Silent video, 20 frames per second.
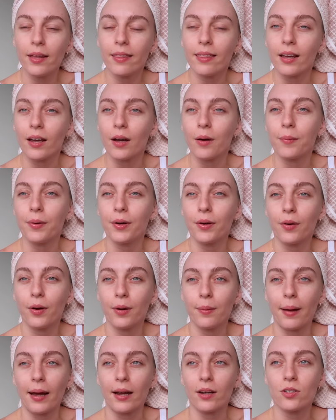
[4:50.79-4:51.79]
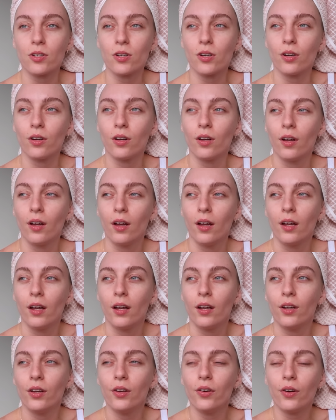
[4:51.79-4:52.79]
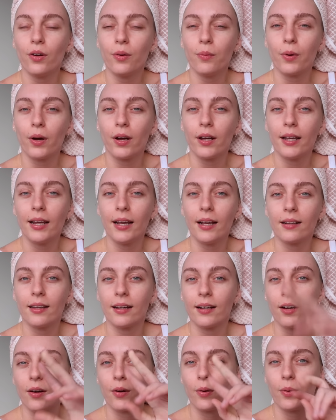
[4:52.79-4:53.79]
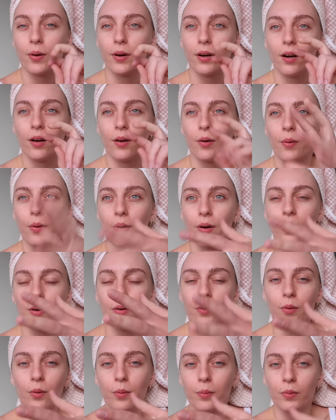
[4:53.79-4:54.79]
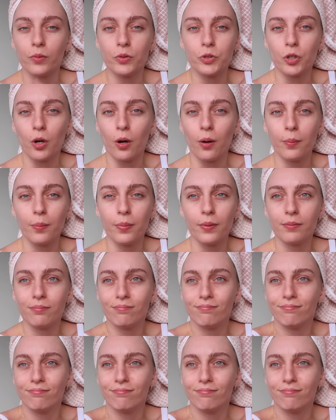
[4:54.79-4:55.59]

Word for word: I think I want to go back to, you know, working like a quote unquote normal job